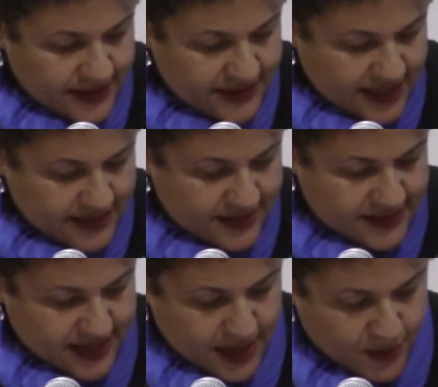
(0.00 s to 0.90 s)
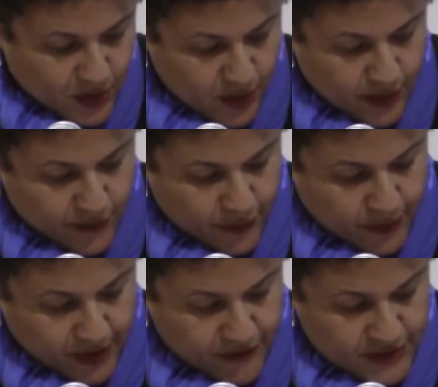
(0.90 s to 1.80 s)
sets the table for
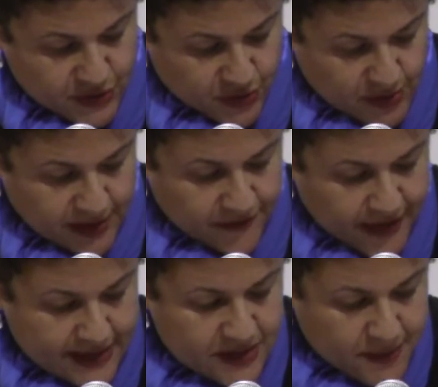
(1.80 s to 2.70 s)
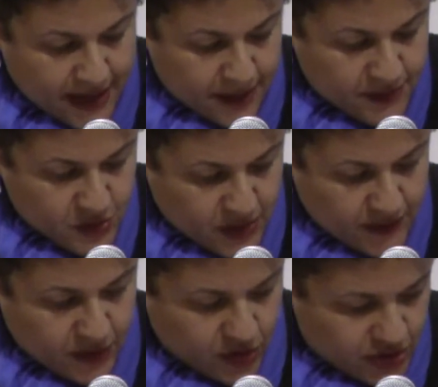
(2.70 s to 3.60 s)
breakfast early, finds a pen
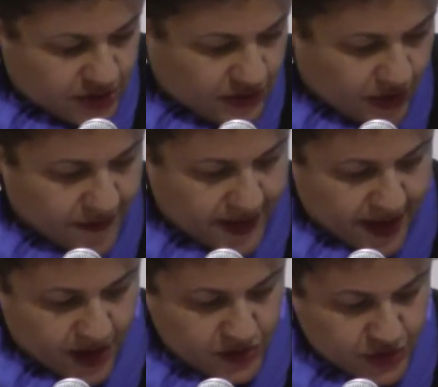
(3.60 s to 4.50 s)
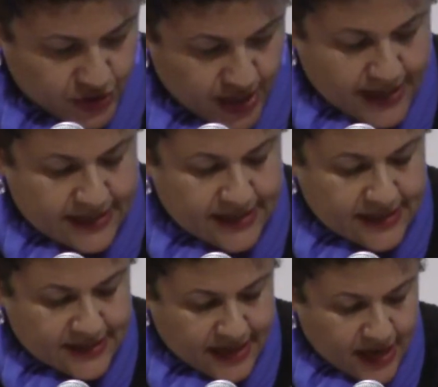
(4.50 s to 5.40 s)
between the cushions on the couch,
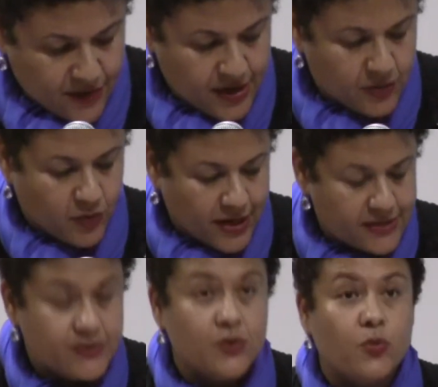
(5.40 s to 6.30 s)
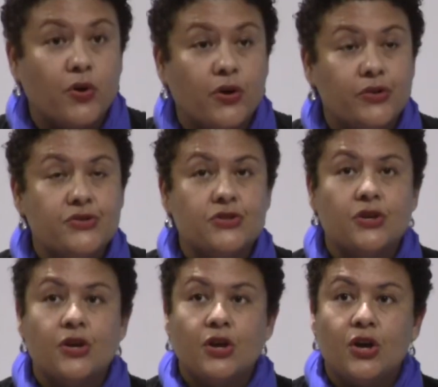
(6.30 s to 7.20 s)
sits down and writes the words,
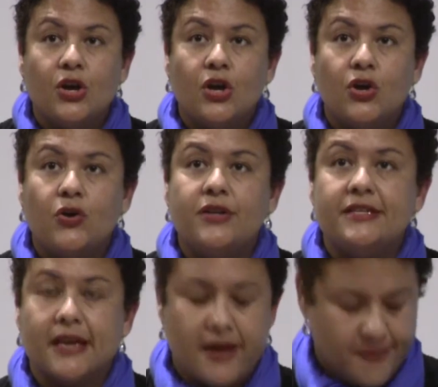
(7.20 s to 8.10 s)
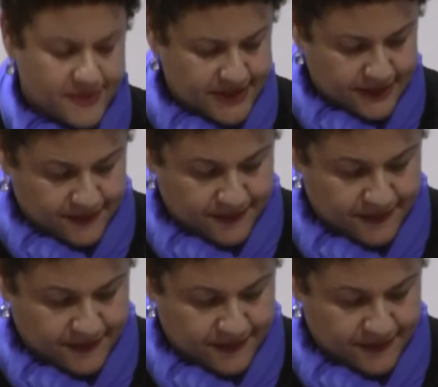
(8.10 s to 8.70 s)
Good Times.